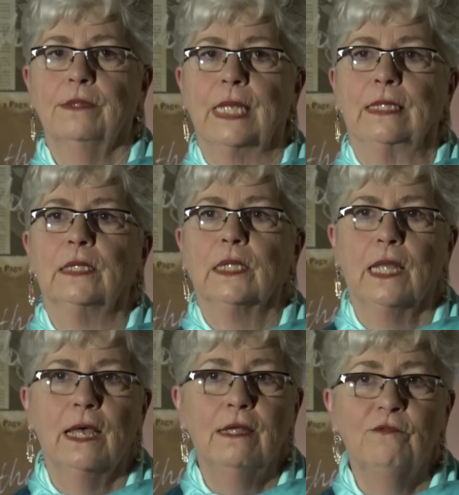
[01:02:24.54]
That
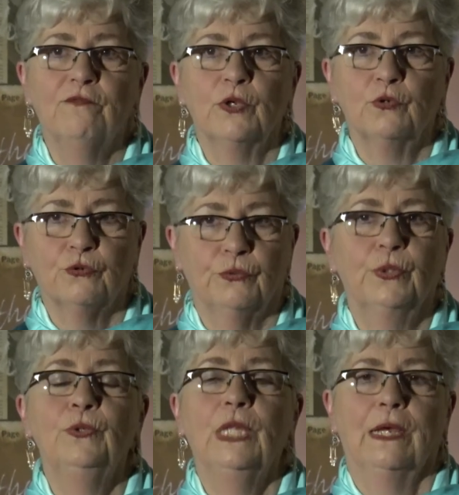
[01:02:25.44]
love,
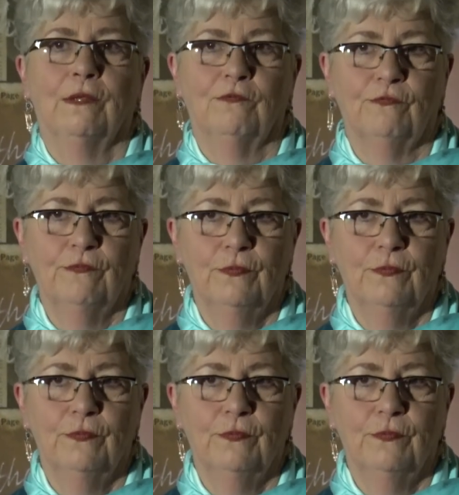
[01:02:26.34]
true love,